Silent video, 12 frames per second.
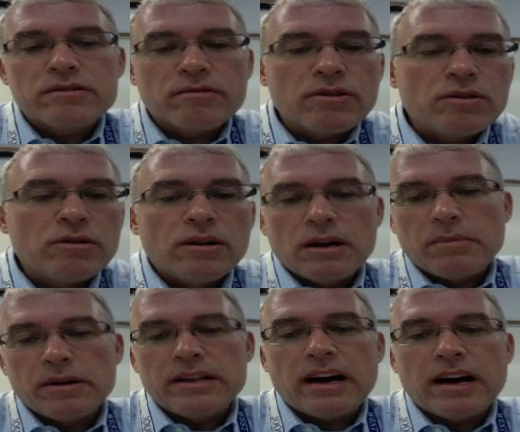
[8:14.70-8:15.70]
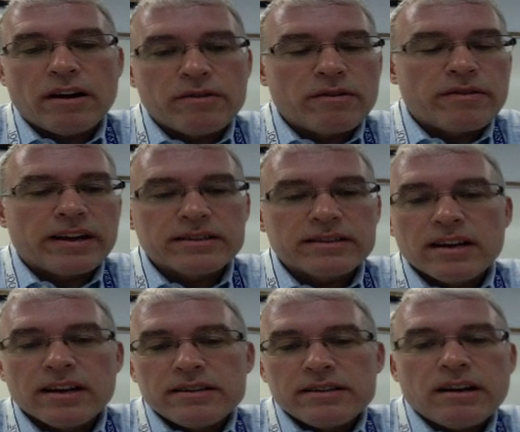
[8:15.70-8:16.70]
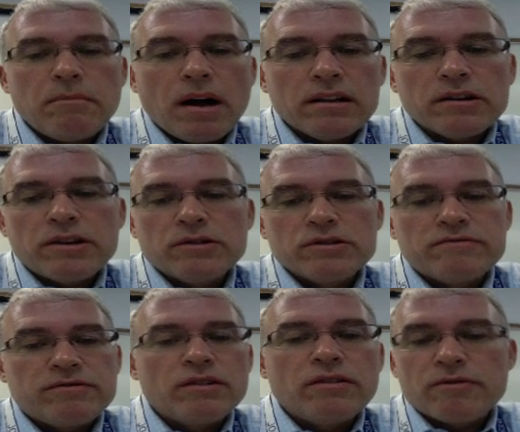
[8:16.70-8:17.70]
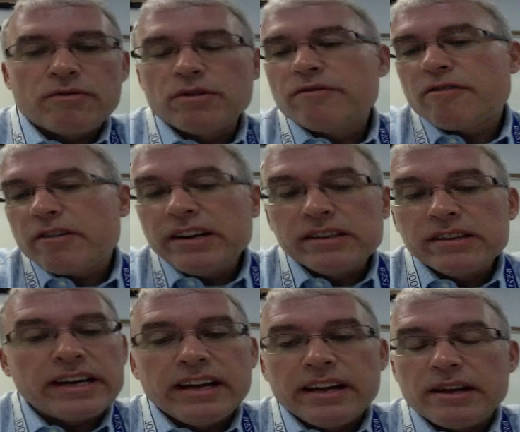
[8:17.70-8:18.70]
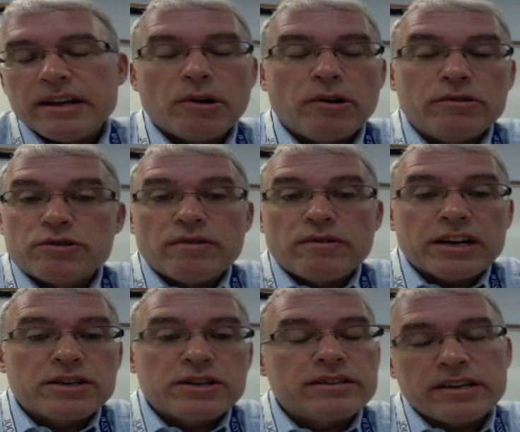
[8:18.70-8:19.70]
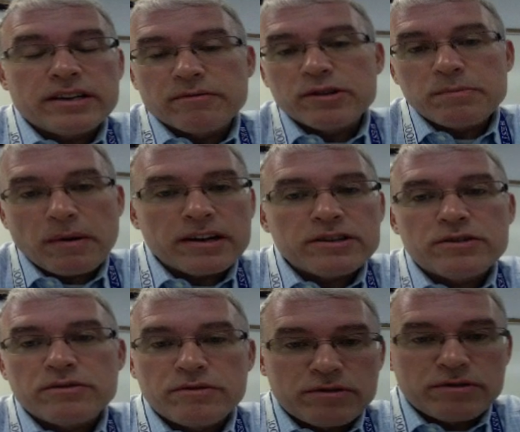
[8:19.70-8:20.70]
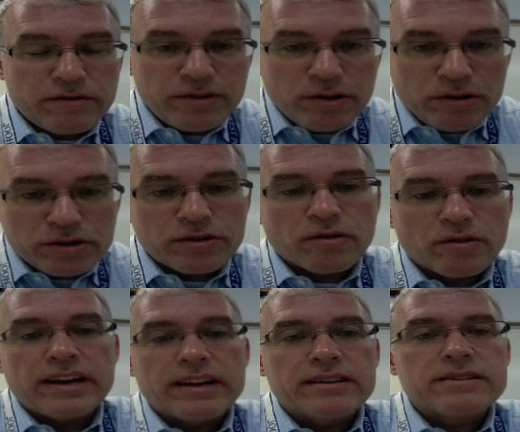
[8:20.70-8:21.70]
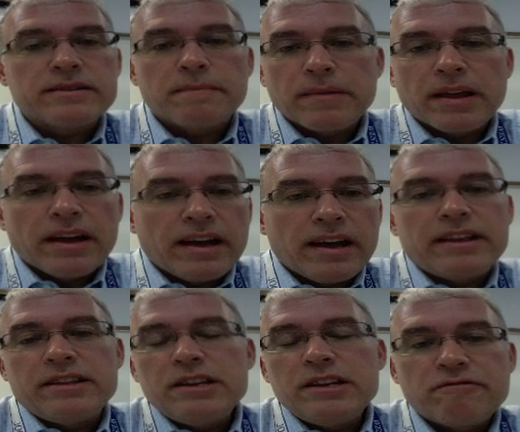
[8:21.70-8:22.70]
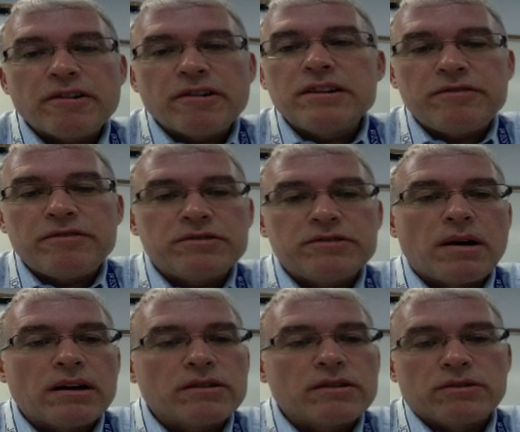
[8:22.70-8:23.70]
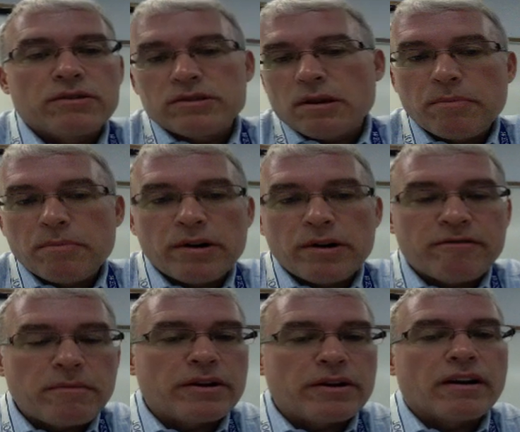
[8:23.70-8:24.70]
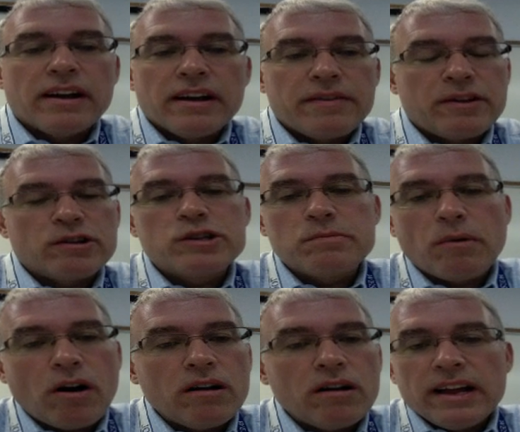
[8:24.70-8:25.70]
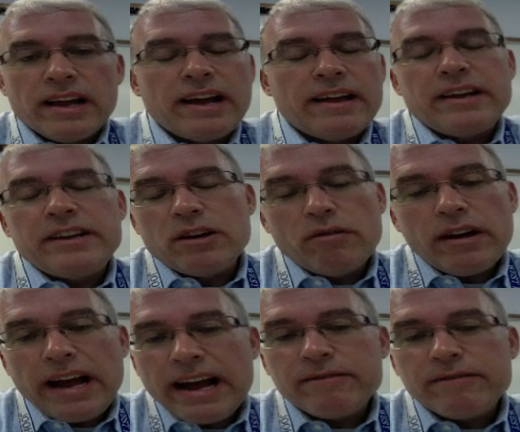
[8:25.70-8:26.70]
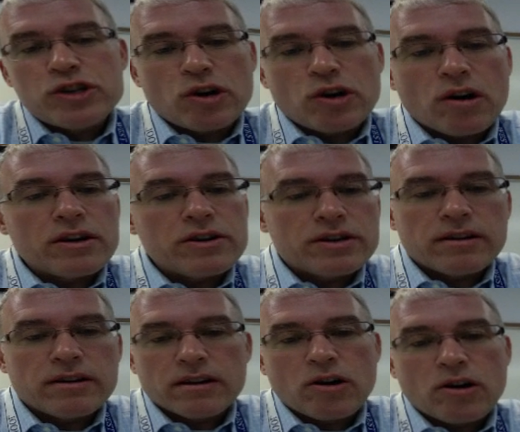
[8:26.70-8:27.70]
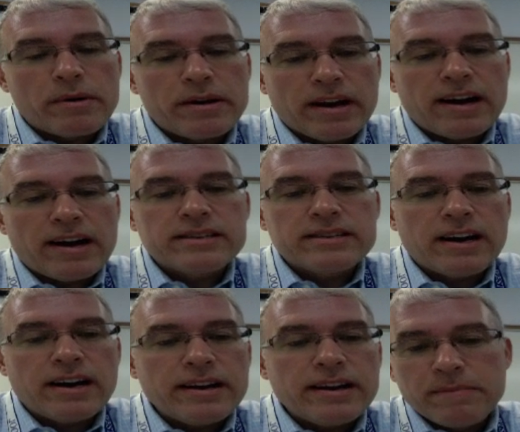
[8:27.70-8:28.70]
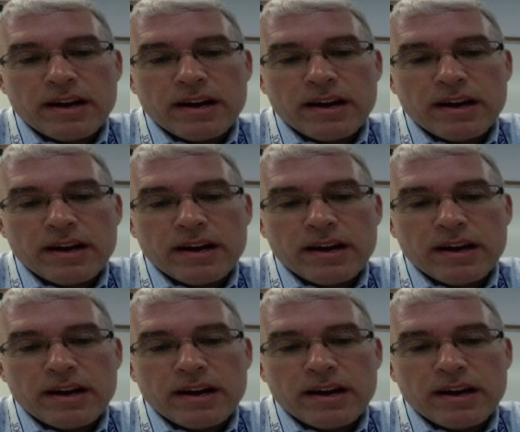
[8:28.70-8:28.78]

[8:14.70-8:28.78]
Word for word: through but not other things. Some molecules flow through freely in both directions in response to diffusion gradients. And these free diffusing molecules are pretty familiar. They're small and they don't have a charge. Carbon dioxide,